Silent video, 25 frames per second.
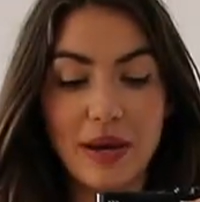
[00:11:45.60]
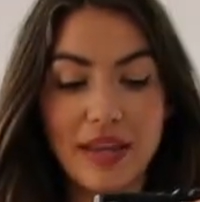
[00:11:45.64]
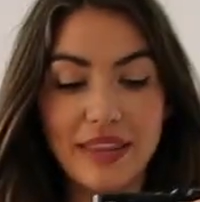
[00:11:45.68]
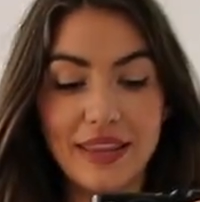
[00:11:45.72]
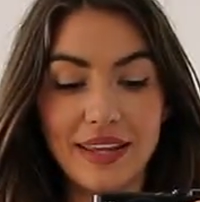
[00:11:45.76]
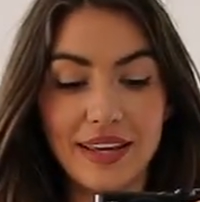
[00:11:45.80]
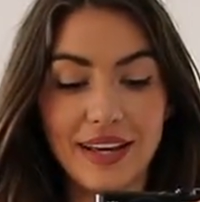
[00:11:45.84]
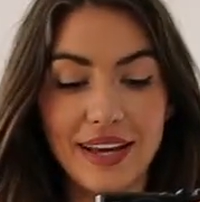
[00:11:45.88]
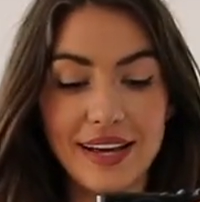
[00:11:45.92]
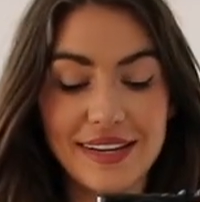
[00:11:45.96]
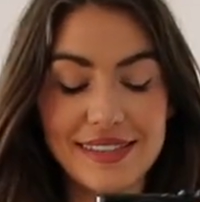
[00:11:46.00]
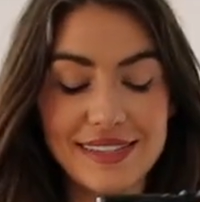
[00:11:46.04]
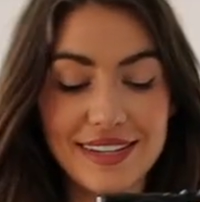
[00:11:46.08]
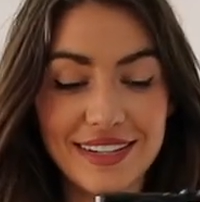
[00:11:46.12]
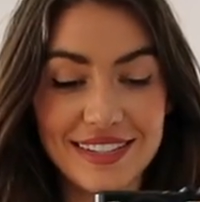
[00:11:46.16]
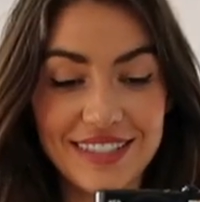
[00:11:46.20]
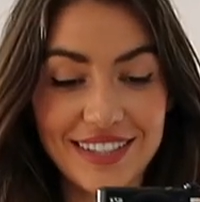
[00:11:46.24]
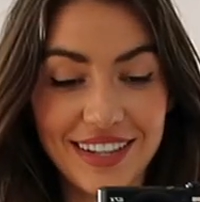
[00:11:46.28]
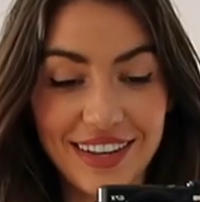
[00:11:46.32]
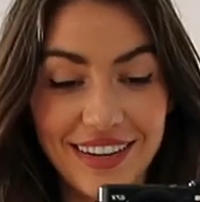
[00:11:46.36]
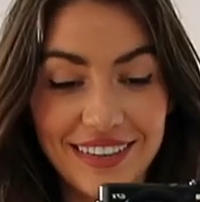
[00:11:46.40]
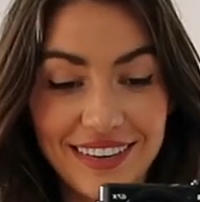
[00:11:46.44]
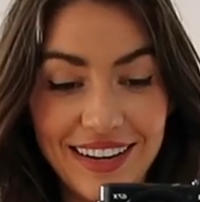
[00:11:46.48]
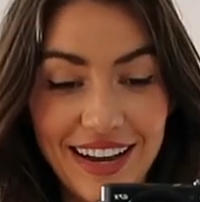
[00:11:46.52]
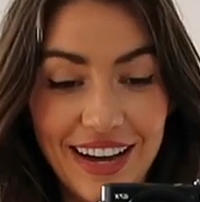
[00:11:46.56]
weather, as I
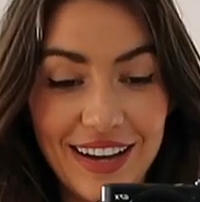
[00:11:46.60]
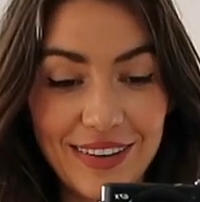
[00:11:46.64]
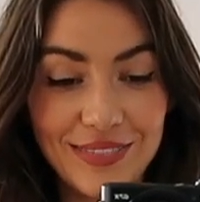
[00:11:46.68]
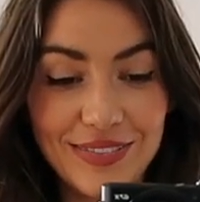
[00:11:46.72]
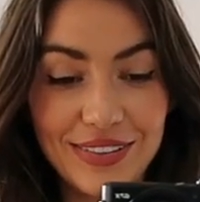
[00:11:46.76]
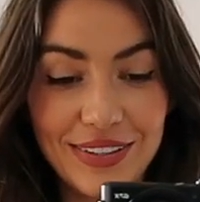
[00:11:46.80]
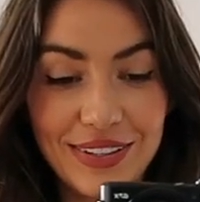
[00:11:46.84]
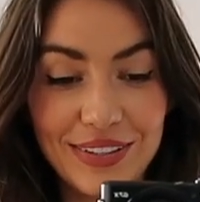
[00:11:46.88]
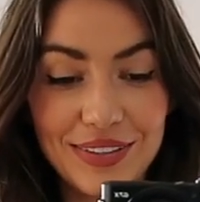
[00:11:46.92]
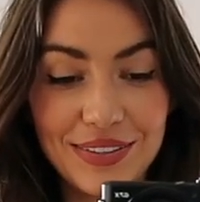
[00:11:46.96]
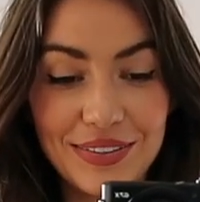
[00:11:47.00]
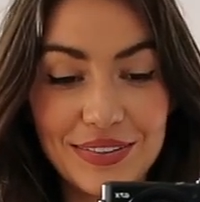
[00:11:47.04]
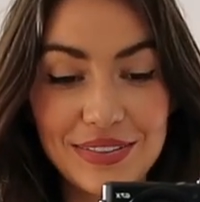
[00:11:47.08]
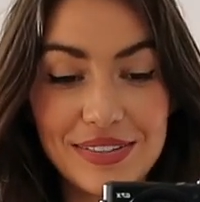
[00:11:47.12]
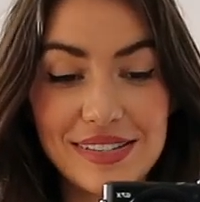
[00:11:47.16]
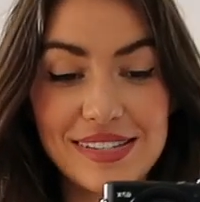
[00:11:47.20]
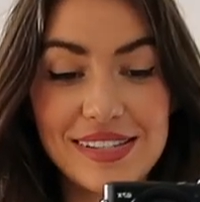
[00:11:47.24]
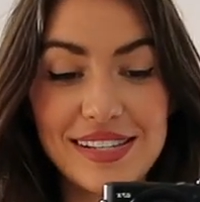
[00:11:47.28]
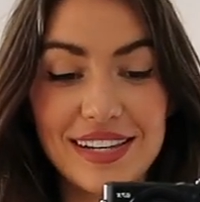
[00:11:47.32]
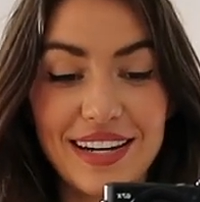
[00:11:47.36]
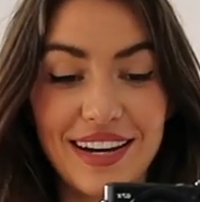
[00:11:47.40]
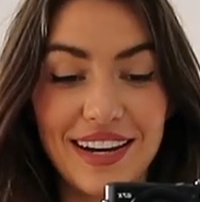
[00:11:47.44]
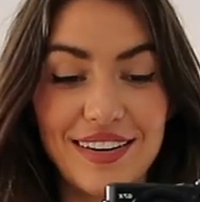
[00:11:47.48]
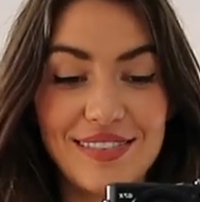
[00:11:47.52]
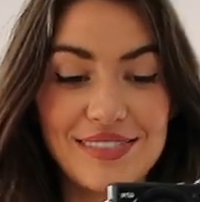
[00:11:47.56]
don't have long
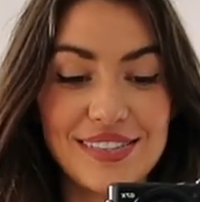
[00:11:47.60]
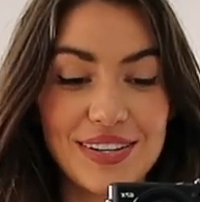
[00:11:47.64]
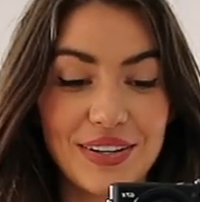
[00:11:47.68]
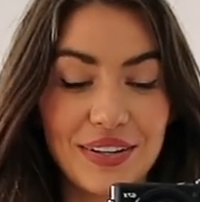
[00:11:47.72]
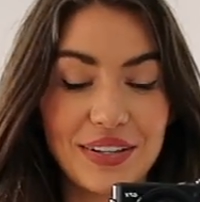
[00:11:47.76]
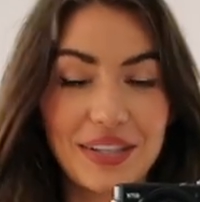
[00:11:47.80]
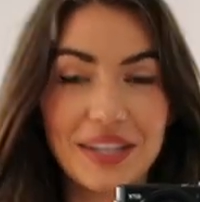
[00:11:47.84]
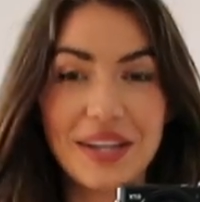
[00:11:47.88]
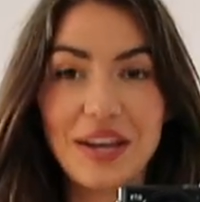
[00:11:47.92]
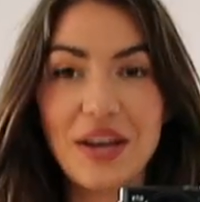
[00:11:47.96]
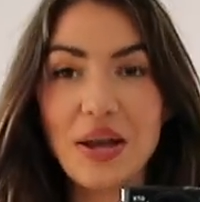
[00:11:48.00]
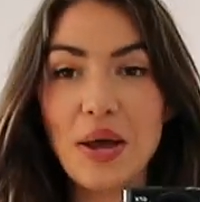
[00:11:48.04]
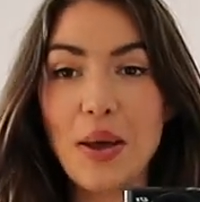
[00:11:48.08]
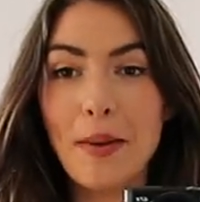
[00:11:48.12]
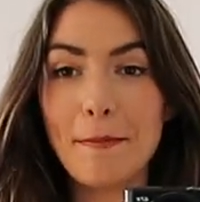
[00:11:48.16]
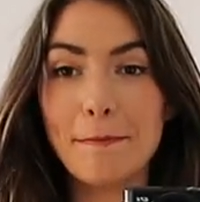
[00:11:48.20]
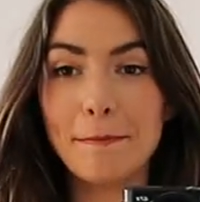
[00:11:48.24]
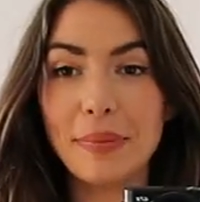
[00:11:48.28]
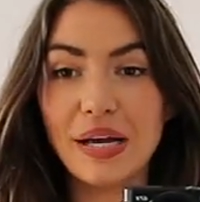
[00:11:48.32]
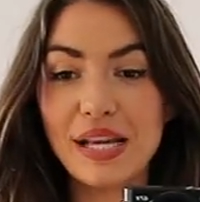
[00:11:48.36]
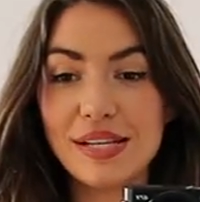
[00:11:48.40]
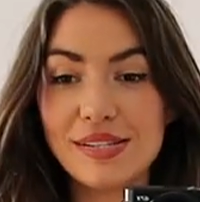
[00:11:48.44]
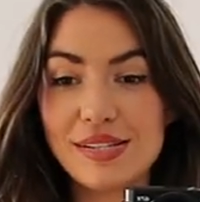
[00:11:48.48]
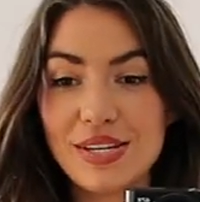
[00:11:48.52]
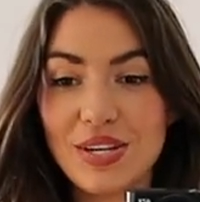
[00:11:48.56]
sleeves on,
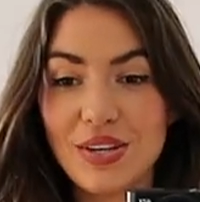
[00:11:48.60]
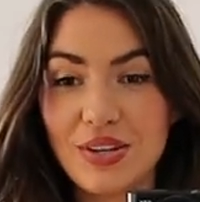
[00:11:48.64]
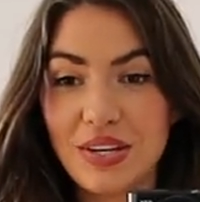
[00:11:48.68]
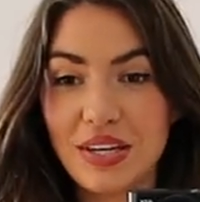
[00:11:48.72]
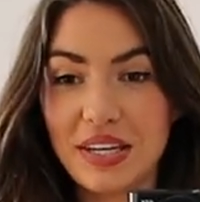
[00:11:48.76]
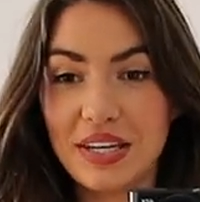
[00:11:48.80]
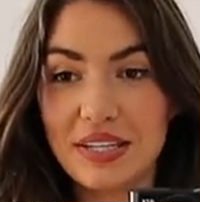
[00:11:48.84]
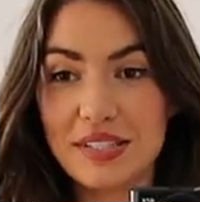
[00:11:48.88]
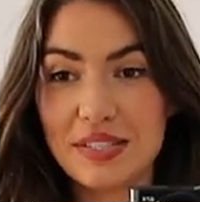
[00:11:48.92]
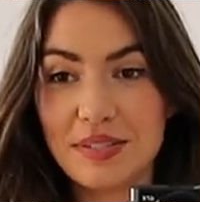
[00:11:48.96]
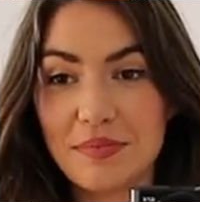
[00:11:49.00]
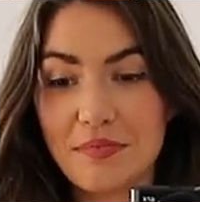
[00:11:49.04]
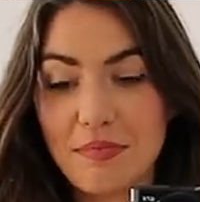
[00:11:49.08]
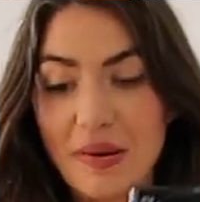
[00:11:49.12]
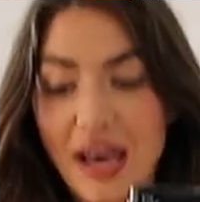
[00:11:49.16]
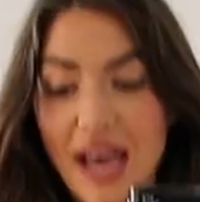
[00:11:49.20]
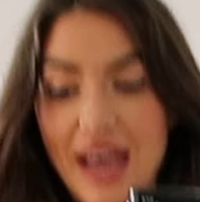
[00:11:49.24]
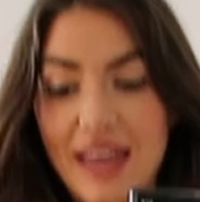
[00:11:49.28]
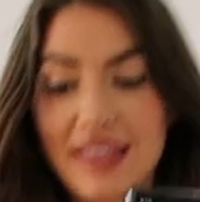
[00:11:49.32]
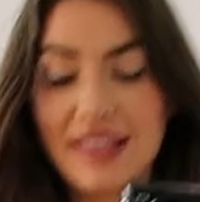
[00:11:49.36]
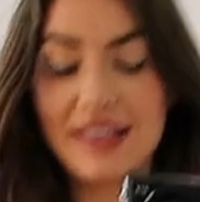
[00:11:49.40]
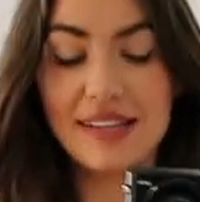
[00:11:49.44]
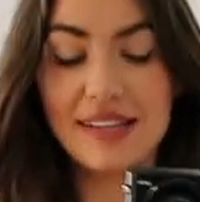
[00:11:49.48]
but you could pair